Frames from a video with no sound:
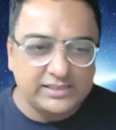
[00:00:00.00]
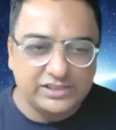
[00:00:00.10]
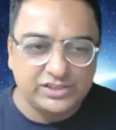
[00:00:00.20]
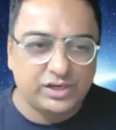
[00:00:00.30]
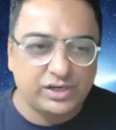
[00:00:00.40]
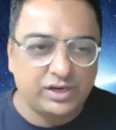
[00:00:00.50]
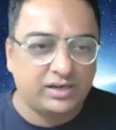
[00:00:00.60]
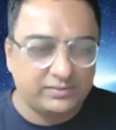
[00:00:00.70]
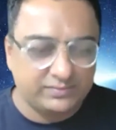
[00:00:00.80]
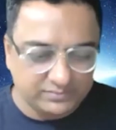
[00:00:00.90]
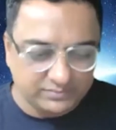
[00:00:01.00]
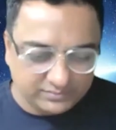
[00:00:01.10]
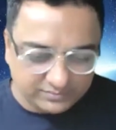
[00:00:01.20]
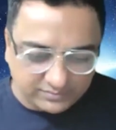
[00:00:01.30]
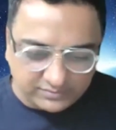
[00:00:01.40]
are
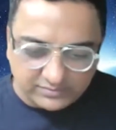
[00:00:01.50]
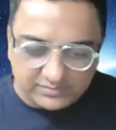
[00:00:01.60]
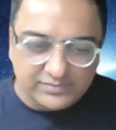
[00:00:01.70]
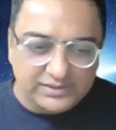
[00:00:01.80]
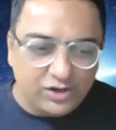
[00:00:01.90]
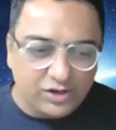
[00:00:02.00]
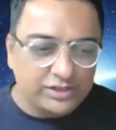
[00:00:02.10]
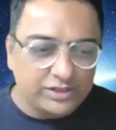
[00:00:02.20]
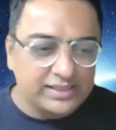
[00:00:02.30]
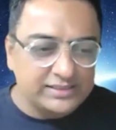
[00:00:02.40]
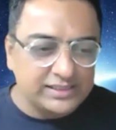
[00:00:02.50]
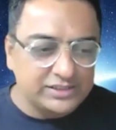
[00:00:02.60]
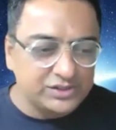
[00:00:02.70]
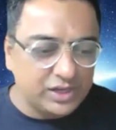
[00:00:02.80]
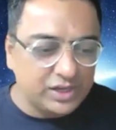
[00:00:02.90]
organizations
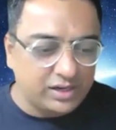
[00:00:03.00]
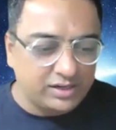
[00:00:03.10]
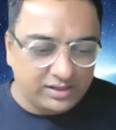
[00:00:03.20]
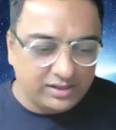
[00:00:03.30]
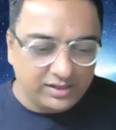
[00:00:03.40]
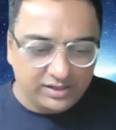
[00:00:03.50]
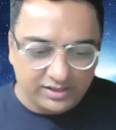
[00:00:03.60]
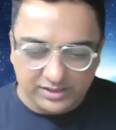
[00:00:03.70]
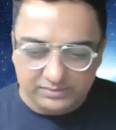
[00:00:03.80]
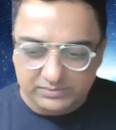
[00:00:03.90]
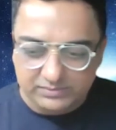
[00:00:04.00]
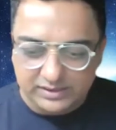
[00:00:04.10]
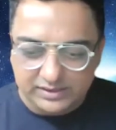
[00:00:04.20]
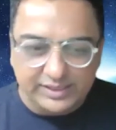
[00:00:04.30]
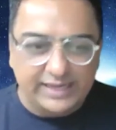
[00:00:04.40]
are uh,
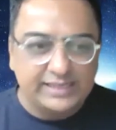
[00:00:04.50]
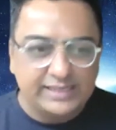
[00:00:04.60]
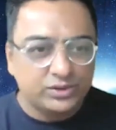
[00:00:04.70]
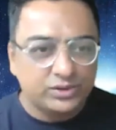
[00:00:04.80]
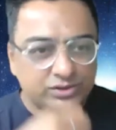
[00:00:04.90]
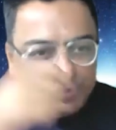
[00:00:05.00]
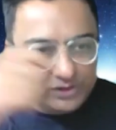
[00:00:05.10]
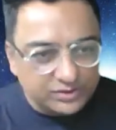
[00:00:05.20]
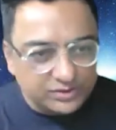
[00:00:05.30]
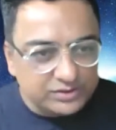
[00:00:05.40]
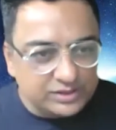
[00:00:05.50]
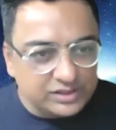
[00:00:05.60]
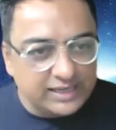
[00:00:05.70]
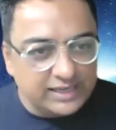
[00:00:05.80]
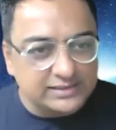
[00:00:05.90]
creating those, you know, digital
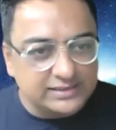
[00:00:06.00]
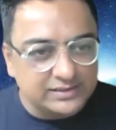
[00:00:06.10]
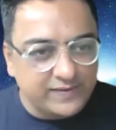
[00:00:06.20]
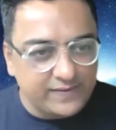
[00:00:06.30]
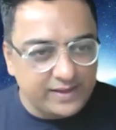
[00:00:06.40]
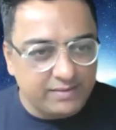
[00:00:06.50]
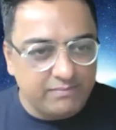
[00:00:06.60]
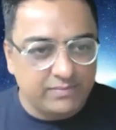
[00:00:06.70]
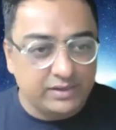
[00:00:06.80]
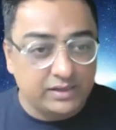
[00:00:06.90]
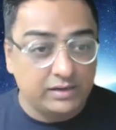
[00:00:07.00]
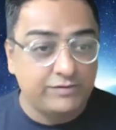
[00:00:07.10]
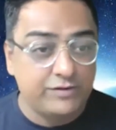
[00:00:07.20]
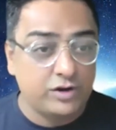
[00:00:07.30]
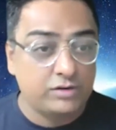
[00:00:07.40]
assets for them uh,
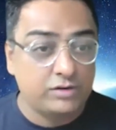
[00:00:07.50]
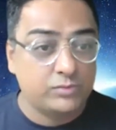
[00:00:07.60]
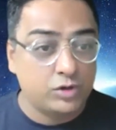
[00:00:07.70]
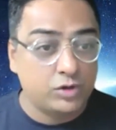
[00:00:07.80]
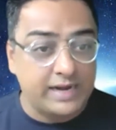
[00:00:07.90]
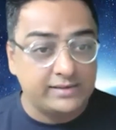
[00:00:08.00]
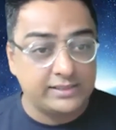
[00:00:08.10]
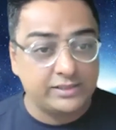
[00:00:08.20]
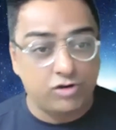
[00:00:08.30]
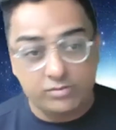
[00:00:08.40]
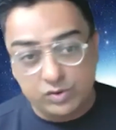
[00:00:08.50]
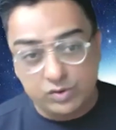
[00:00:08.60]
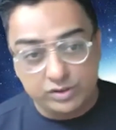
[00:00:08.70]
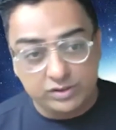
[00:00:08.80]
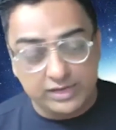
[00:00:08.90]
for more brand recall, more
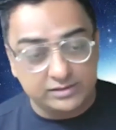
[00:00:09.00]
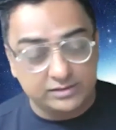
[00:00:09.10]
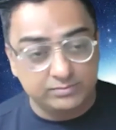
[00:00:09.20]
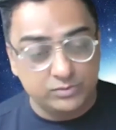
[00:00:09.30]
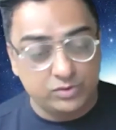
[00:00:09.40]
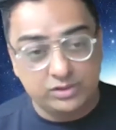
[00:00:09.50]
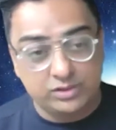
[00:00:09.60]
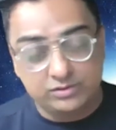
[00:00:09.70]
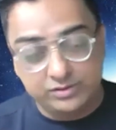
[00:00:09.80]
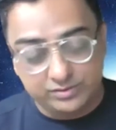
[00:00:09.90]
collect, more you know,